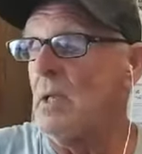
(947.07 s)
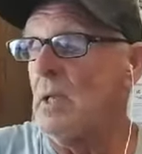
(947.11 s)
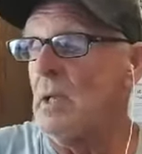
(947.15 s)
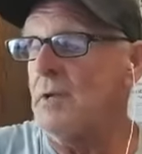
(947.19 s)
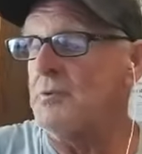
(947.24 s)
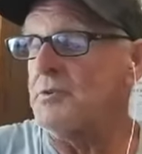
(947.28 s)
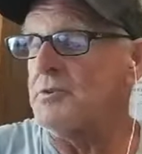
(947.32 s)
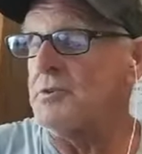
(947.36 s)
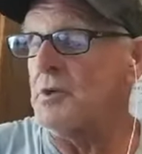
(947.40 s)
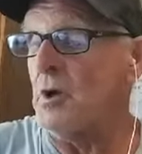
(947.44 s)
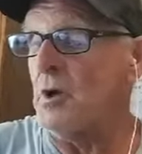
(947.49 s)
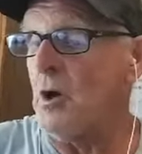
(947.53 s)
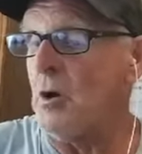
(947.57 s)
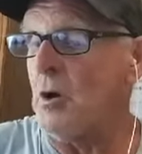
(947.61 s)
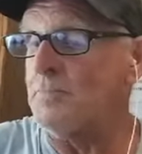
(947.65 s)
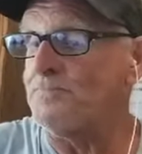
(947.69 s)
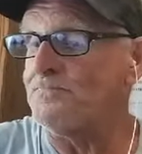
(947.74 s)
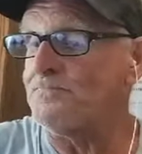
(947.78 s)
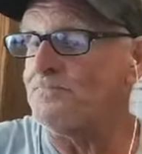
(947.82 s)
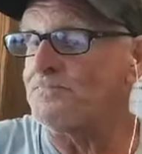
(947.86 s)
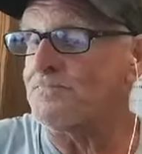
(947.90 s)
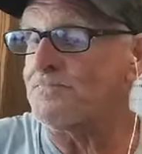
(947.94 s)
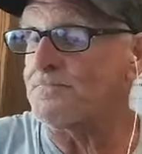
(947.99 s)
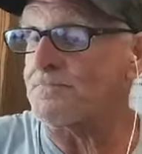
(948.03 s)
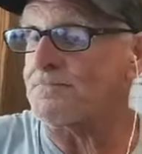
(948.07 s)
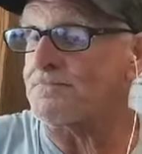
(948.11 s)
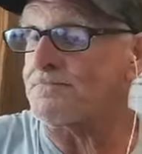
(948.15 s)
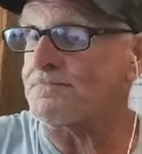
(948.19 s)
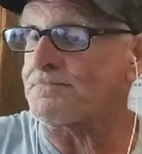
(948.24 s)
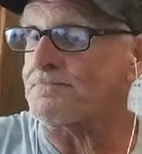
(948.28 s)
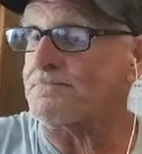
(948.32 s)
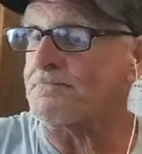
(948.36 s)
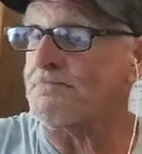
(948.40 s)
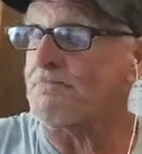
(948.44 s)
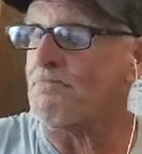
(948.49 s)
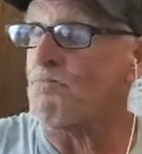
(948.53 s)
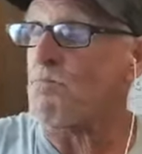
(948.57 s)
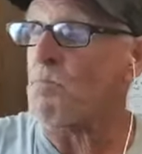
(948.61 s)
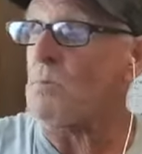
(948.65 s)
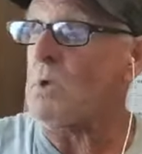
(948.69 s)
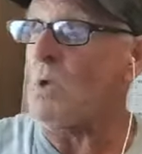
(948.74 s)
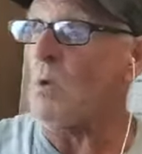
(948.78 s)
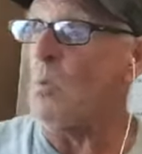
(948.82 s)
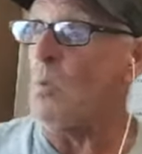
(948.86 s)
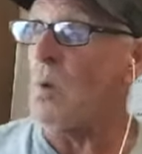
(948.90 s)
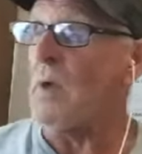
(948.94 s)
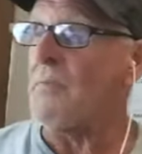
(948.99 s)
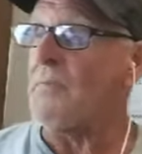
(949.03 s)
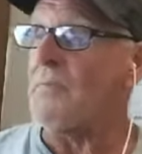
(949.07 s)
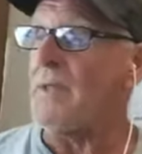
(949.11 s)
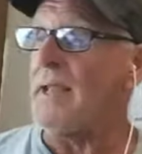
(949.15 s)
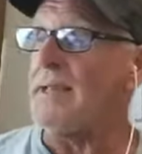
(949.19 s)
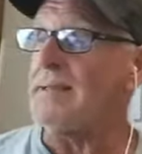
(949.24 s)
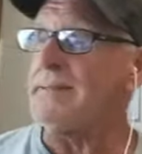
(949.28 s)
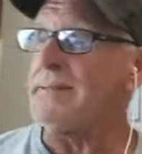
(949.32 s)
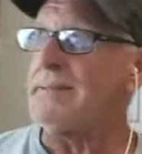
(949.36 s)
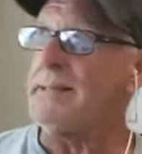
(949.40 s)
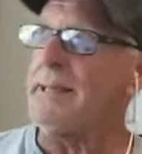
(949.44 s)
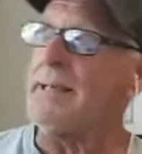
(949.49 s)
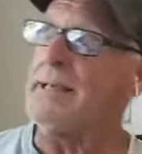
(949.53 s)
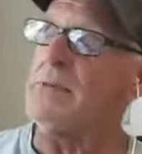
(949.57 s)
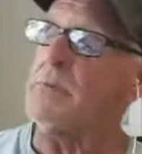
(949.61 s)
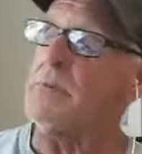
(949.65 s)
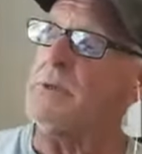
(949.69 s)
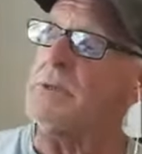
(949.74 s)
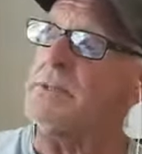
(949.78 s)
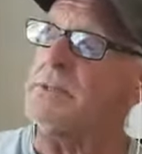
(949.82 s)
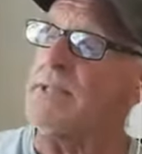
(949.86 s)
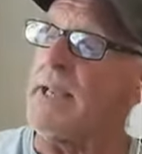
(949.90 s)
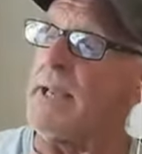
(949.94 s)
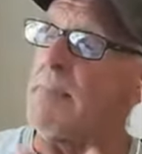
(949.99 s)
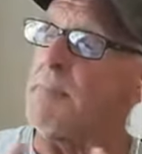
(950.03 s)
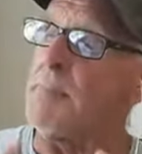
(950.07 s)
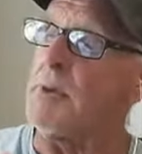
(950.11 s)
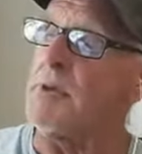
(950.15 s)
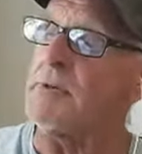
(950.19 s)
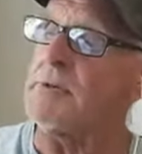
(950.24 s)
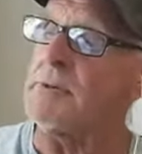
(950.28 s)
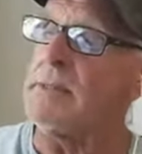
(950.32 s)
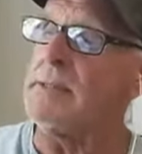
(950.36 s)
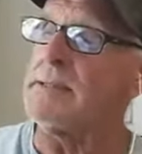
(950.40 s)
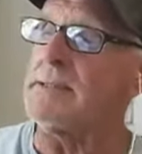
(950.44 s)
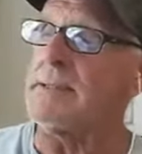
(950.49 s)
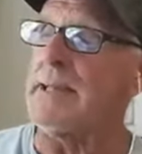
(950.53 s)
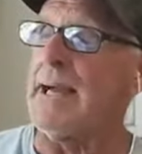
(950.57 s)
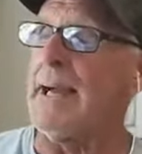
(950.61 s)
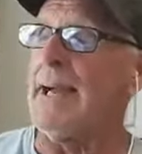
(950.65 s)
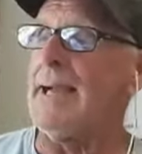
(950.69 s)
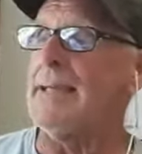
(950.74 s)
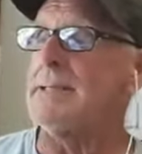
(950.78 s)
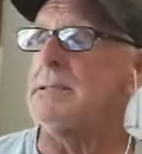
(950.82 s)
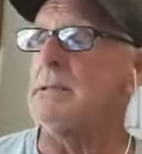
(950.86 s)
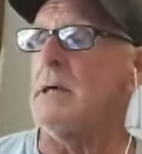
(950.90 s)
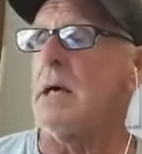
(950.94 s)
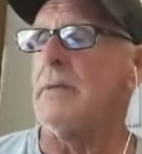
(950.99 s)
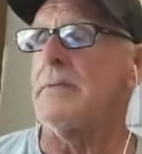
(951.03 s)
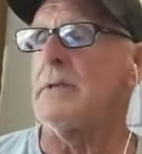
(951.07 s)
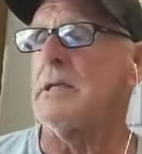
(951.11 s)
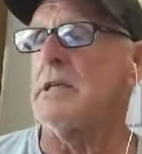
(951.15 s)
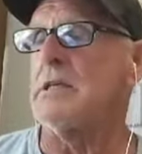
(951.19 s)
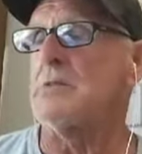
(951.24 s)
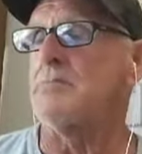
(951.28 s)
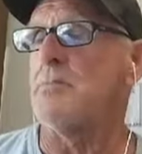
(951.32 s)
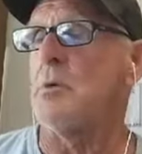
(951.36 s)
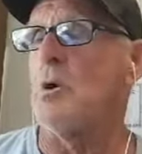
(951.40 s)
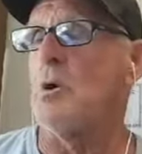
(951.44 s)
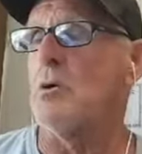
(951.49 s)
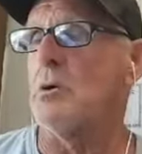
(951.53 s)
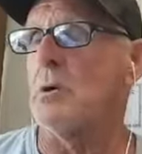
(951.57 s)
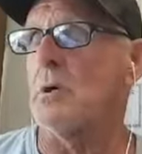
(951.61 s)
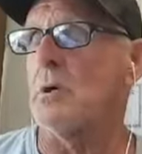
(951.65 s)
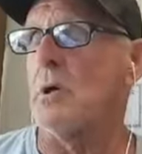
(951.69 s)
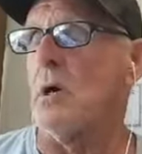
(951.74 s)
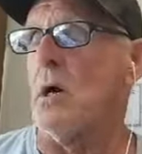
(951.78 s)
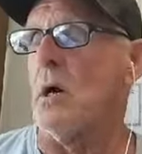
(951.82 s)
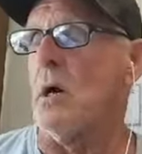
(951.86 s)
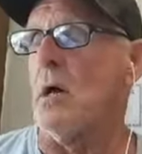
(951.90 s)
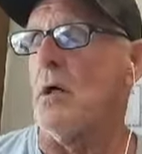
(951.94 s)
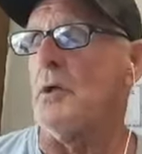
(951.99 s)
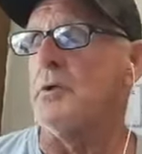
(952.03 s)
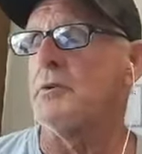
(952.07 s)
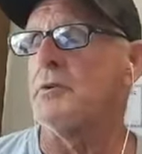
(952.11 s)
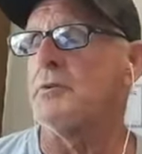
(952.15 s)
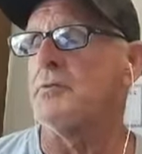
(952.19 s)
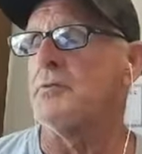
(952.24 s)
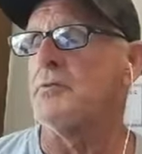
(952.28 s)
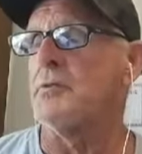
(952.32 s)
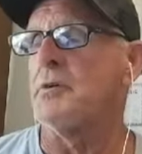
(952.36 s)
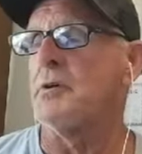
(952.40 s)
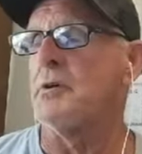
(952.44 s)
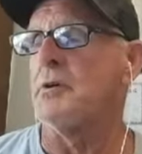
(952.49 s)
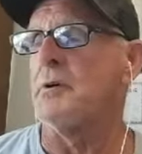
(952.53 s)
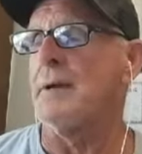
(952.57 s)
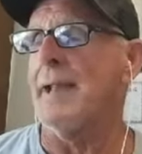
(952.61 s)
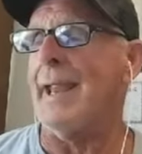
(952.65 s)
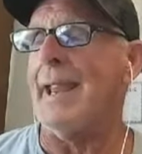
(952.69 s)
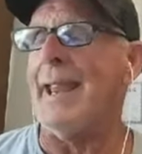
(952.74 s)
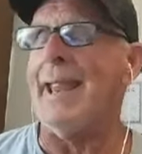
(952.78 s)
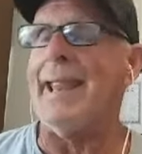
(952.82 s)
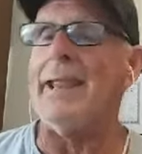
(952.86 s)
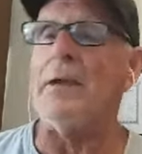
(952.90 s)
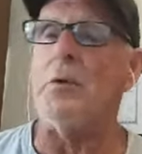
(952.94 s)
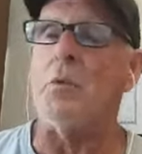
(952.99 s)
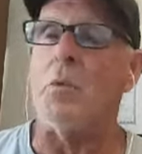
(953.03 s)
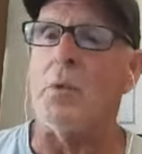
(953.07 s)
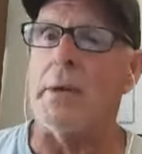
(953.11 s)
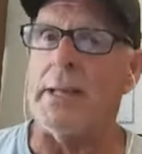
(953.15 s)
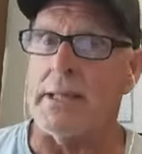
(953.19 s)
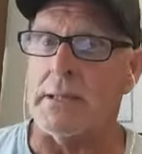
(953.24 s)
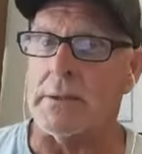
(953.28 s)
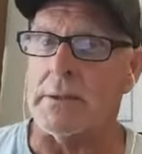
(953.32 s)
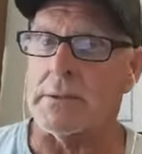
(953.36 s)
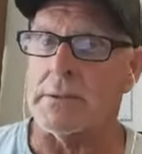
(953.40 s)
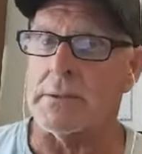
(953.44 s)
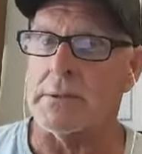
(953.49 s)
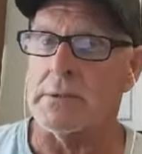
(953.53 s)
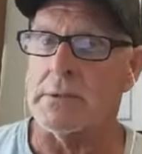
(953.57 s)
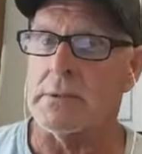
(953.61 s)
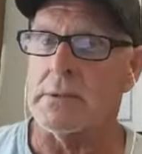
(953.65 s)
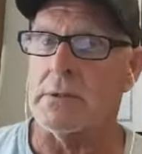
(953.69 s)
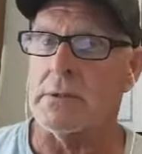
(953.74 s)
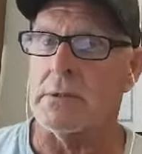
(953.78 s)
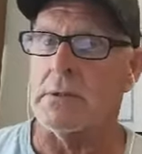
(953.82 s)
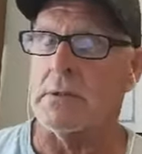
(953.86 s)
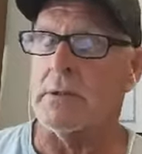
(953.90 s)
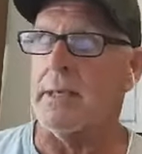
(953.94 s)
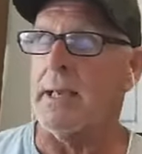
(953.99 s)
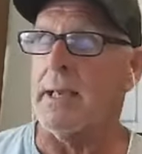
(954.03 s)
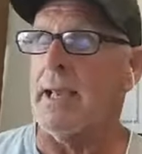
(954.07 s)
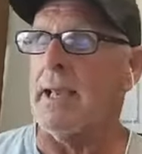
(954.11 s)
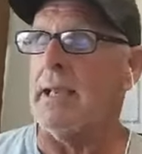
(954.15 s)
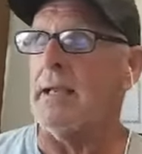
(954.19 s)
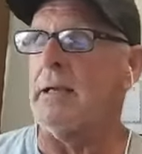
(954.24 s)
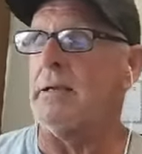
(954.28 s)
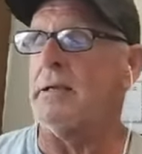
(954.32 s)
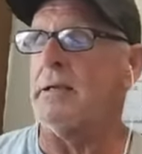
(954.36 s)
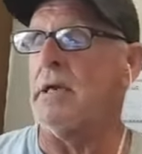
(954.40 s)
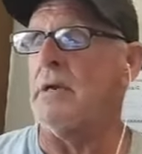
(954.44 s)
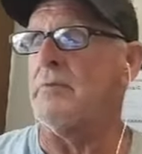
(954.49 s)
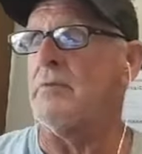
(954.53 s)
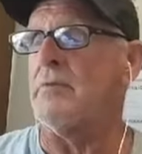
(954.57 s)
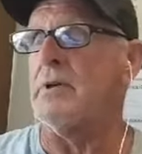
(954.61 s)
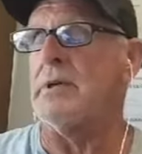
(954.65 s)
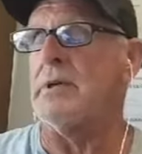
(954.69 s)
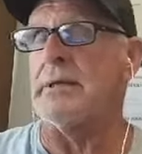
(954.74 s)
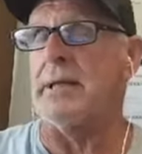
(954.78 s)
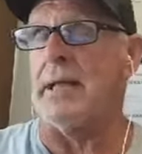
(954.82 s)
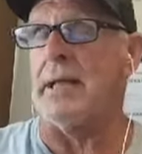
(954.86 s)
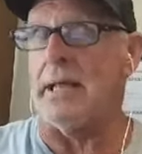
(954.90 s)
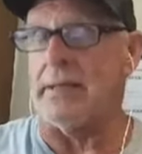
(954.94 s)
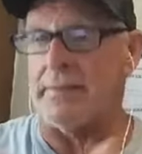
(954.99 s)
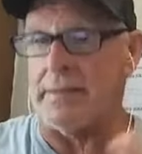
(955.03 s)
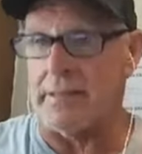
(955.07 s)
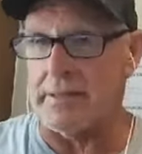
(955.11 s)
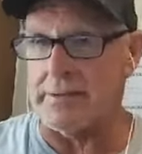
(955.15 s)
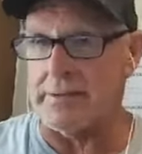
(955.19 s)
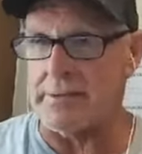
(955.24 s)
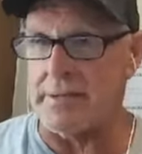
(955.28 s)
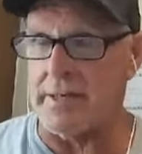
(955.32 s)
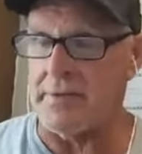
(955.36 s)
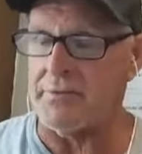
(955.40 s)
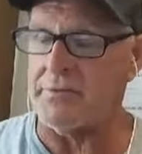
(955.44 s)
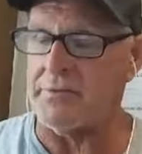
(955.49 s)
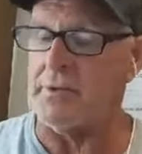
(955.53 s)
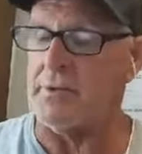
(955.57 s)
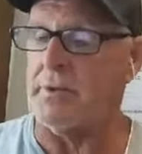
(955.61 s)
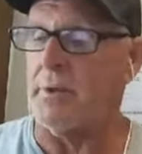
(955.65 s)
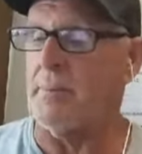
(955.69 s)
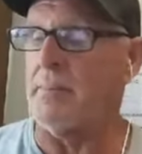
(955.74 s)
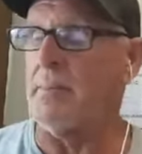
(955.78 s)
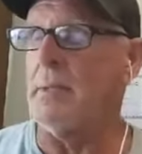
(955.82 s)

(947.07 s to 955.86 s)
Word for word: And so what they did was they put these guys on these protocols for 8 weeks, okay, and every day they tested them.